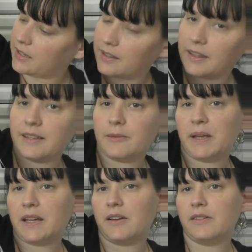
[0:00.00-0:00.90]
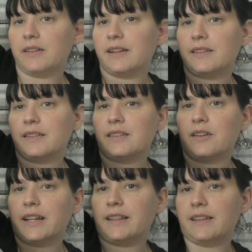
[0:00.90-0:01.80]
So this bit goes like to the
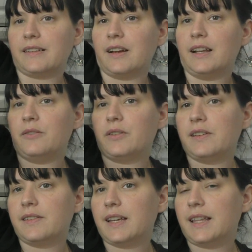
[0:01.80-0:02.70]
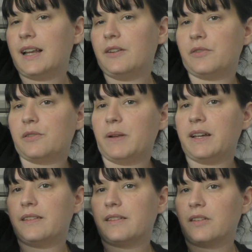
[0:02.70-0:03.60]
side and there's like a little, can you see that? Little split
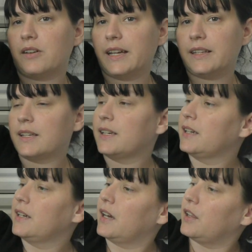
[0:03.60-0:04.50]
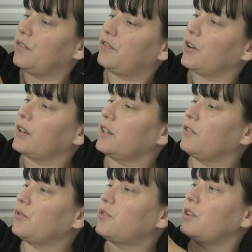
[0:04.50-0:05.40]
at the side at the front. And
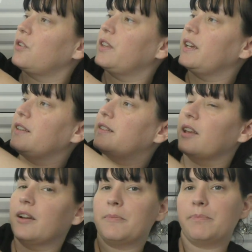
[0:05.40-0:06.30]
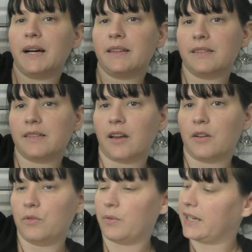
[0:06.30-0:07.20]
you've also got these buttons
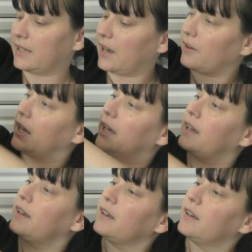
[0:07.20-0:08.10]
going all the way down here.